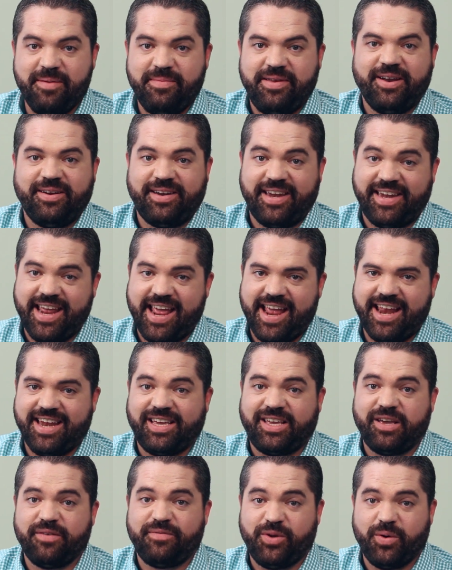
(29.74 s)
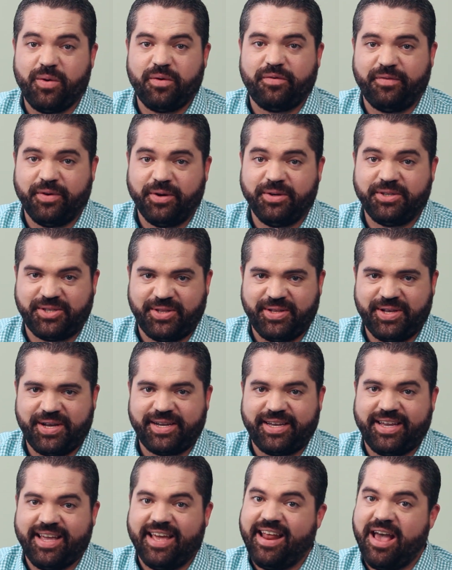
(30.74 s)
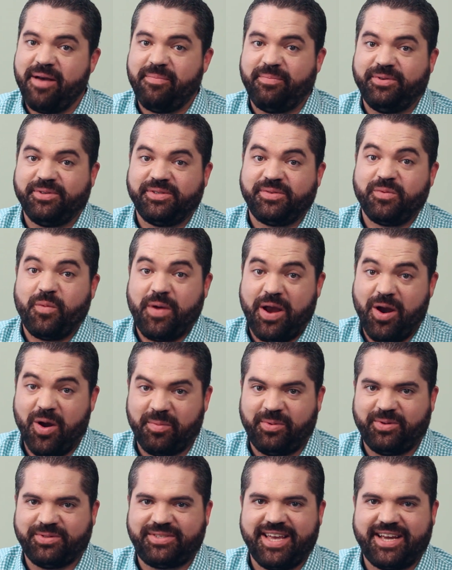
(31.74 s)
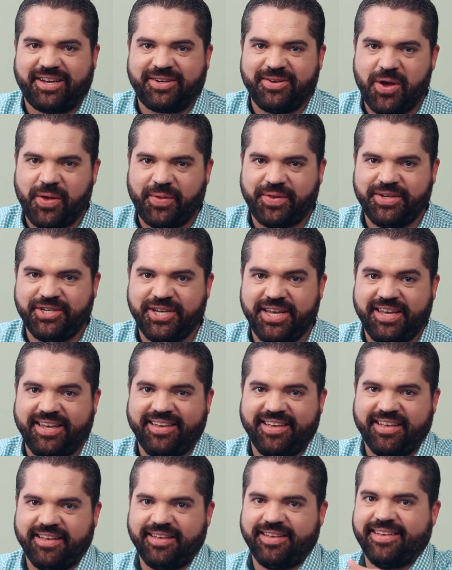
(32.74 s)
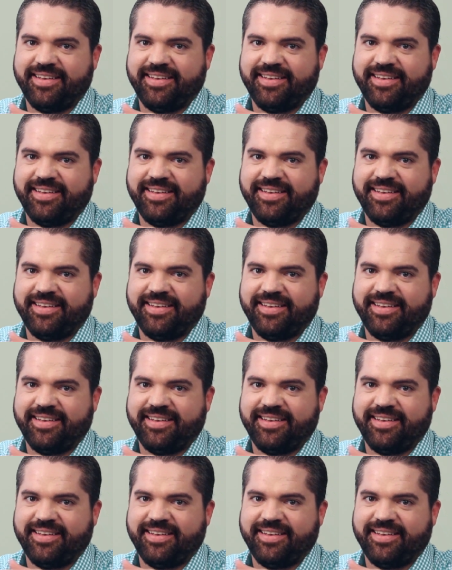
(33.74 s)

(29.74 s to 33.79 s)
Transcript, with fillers: Well, I'm here today to give you a first look at Apple's wearable technology,